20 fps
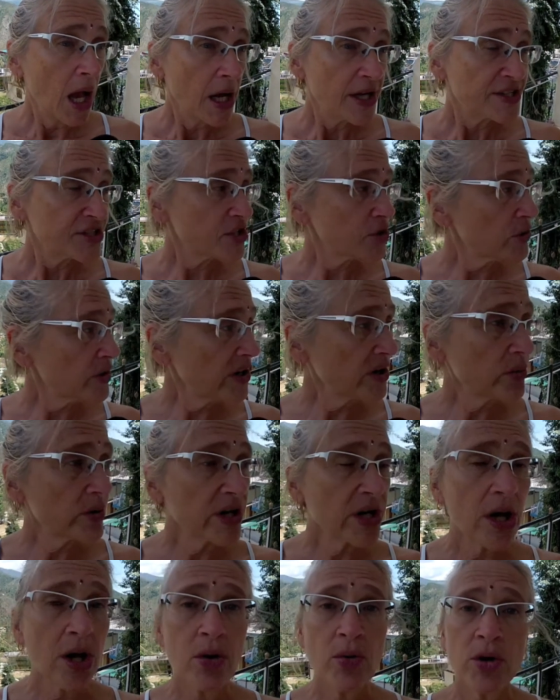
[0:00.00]
So here
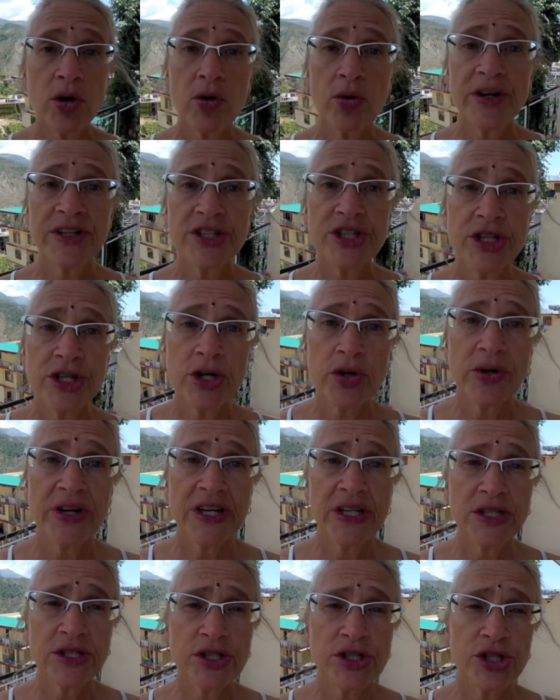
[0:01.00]
we go. We're going to go
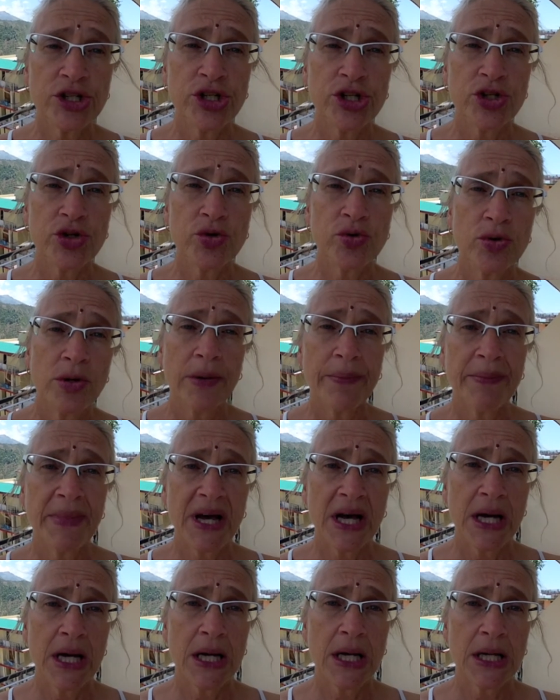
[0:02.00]
into
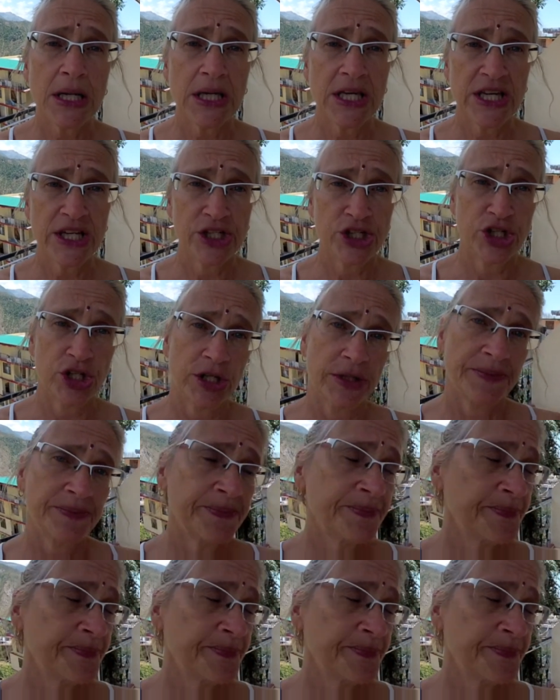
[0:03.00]
my kitchen.